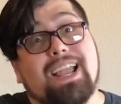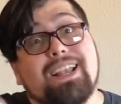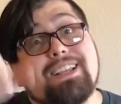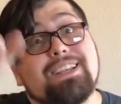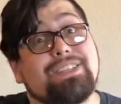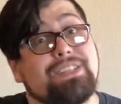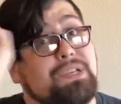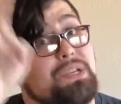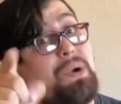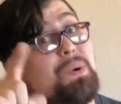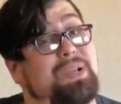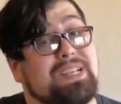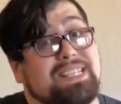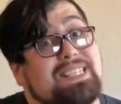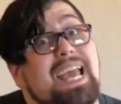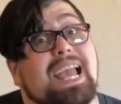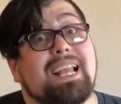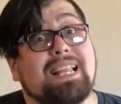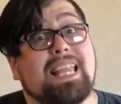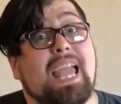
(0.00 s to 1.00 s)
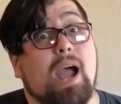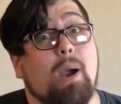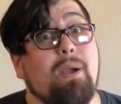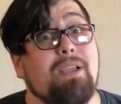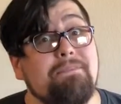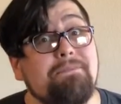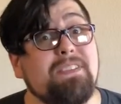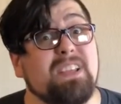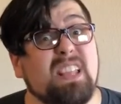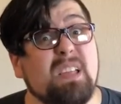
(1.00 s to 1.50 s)
that, because you know exactly how
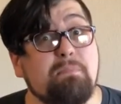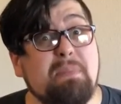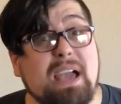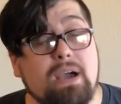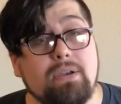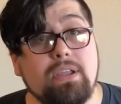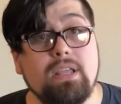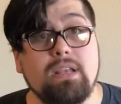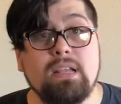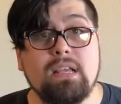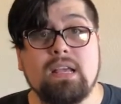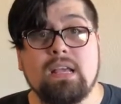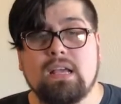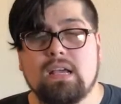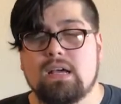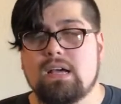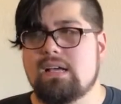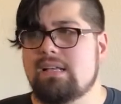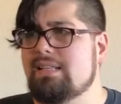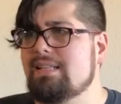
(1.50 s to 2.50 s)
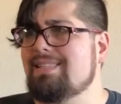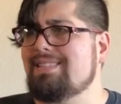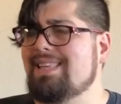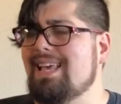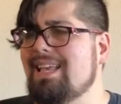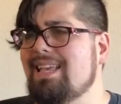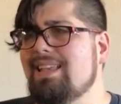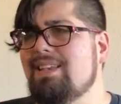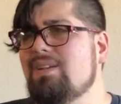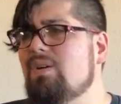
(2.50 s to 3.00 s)
I feel about it.
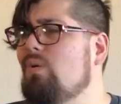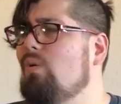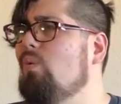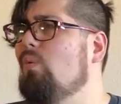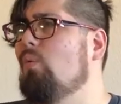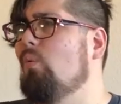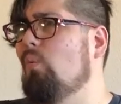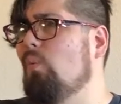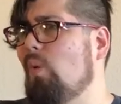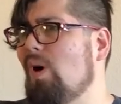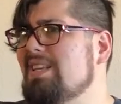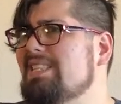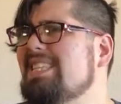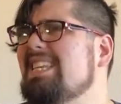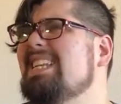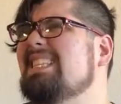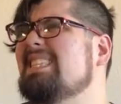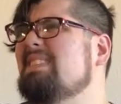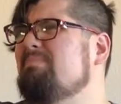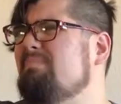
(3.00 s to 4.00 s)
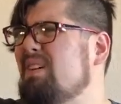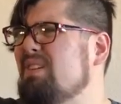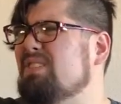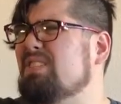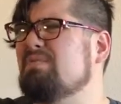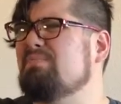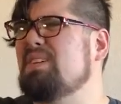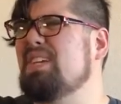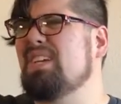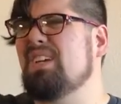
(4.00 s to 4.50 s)
Second, wasn't it
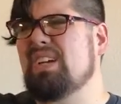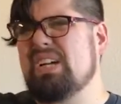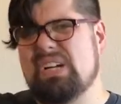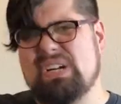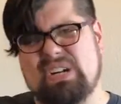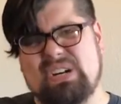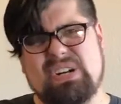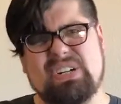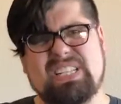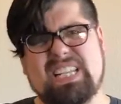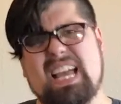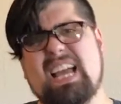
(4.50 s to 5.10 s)
supposed to be her